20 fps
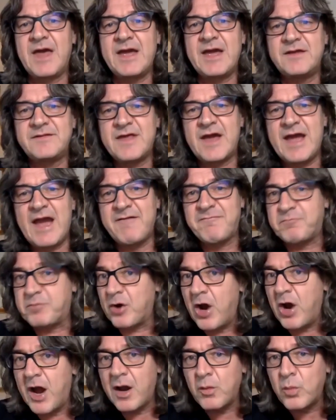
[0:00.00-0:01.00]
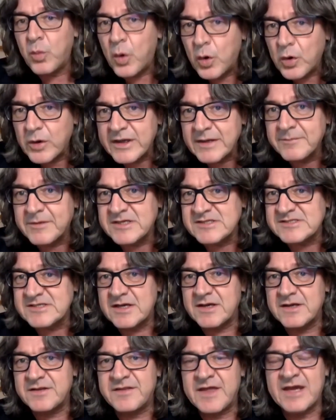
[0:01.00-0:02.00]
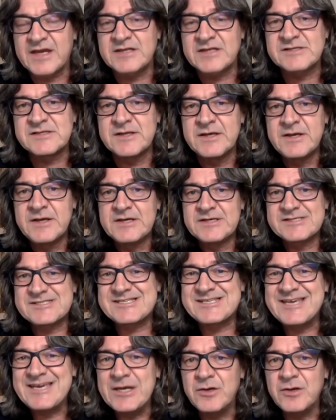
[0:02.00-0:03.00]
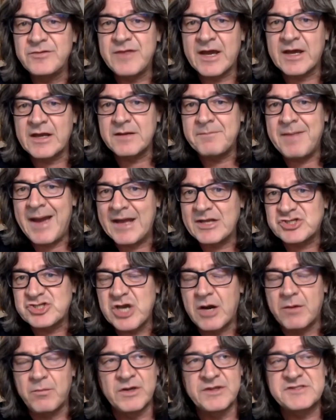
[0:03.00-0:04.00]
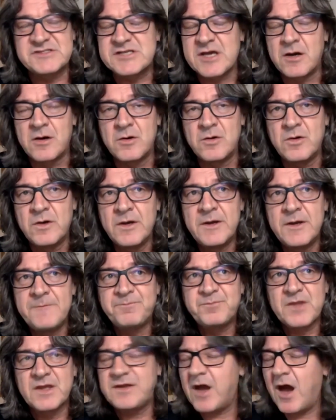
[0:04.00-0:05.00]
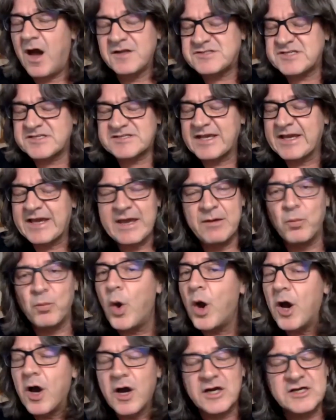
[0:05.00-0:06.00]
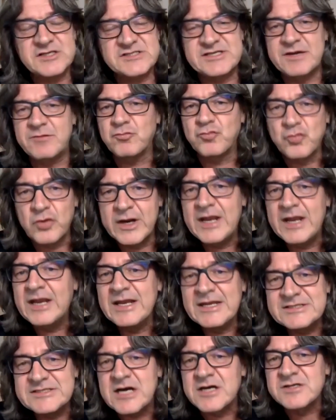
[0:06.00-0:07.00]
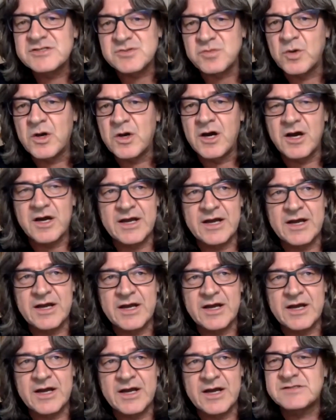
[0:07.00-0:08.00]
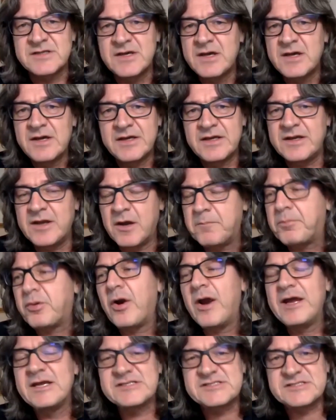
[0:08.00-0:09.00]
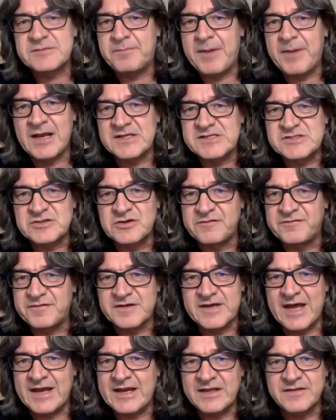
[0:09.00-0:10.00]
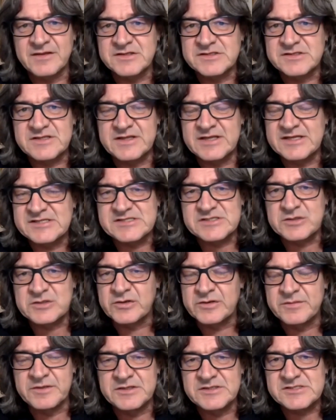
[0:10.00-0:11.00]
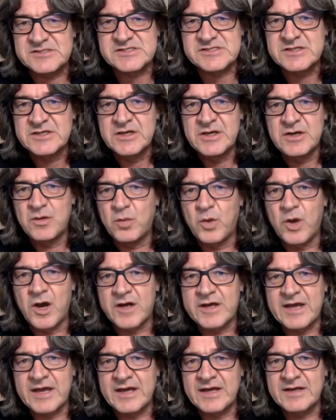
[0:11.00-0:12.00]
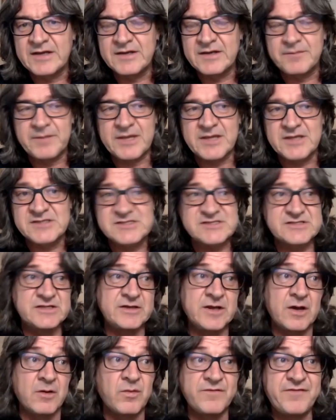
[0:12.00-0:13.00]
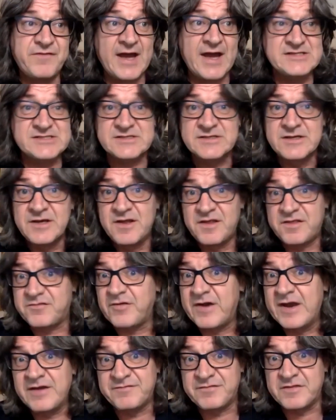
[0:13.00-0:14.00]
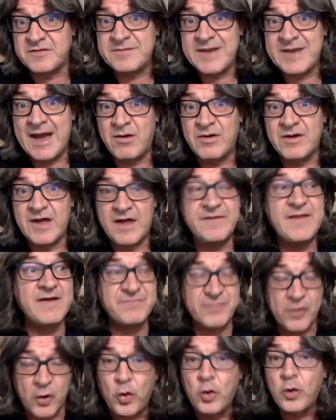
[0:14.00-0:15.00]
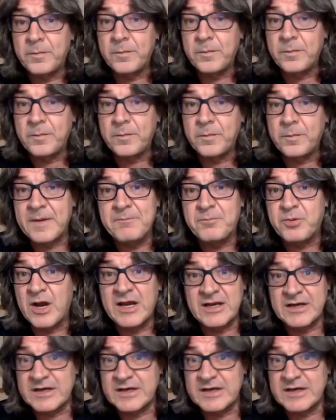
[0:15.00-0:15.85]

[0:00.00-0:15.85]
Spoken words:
They have prior warning because they can see who they're going to match up with. So no, I just think it works. It really does work. And you know, praise to Bellator for getting these tournaments working. And because, you know, we've had 3 of them now, and they've all been brilliant,